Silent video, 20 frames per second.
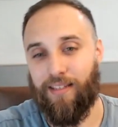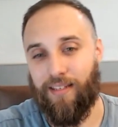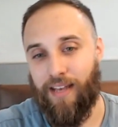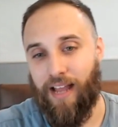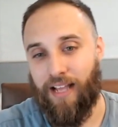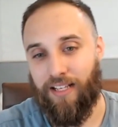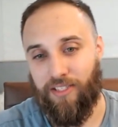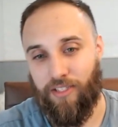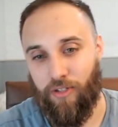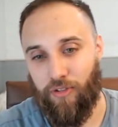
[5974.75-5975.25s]

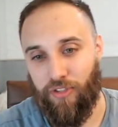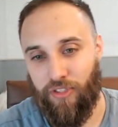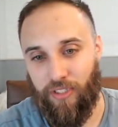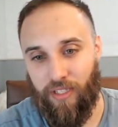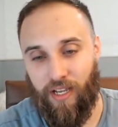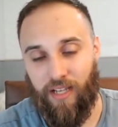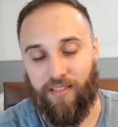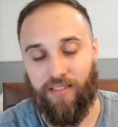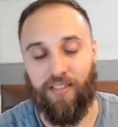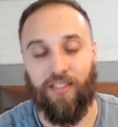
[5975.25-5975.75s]
not
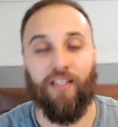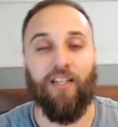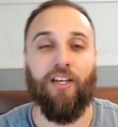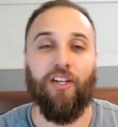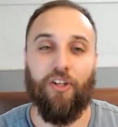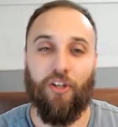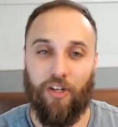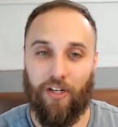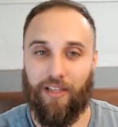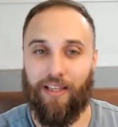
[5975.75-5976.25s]
socializing,
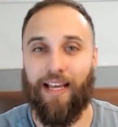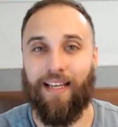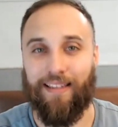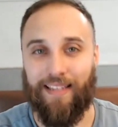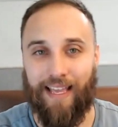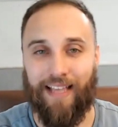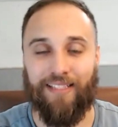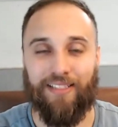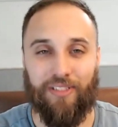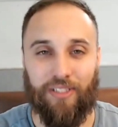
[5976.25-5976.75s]
you're going to like the
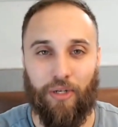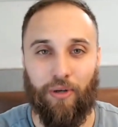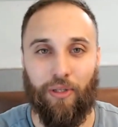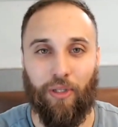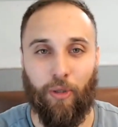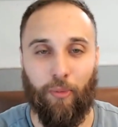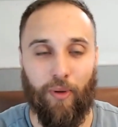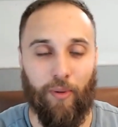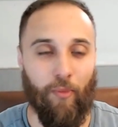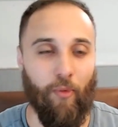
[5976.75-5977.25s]
SEO a
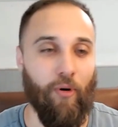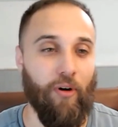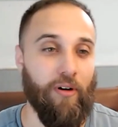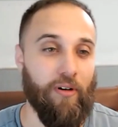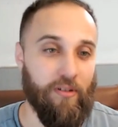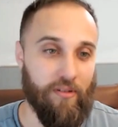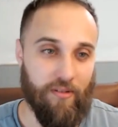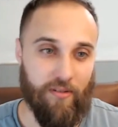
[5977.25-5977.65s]
little bit more.